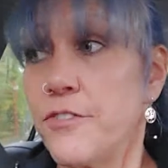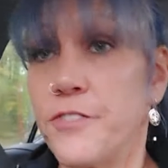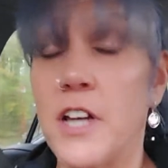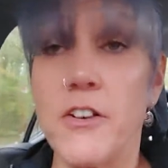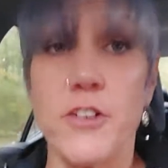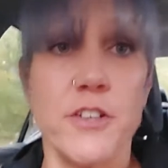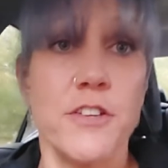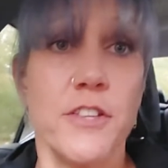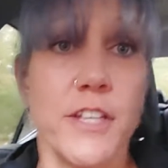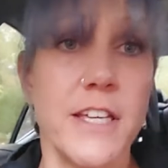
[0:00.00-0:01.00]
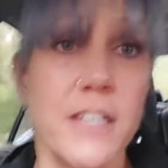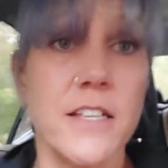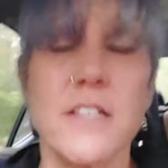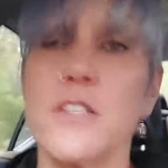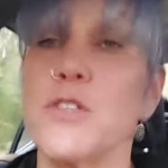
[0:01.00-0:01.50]
Florida and the
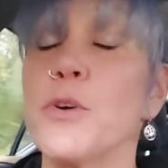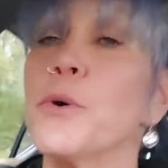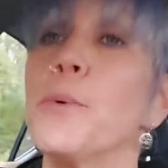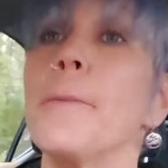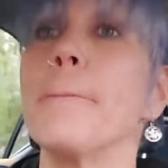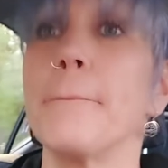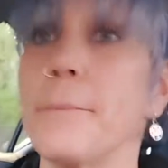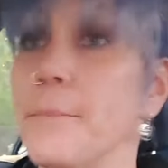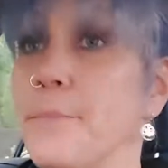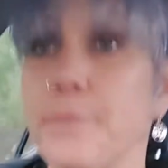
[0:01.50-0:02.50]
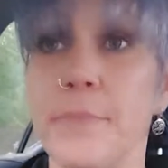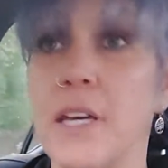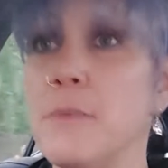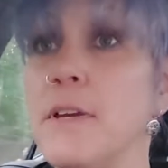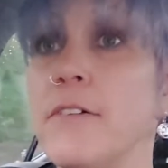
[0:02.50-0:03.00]
Keys, so
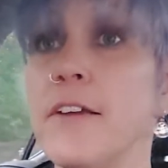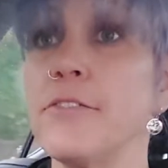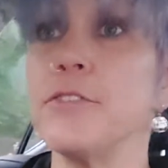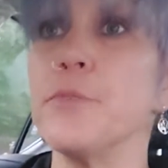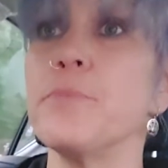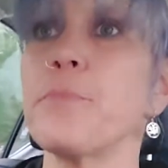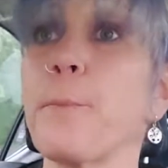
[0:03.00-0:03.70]
gotta be grateful.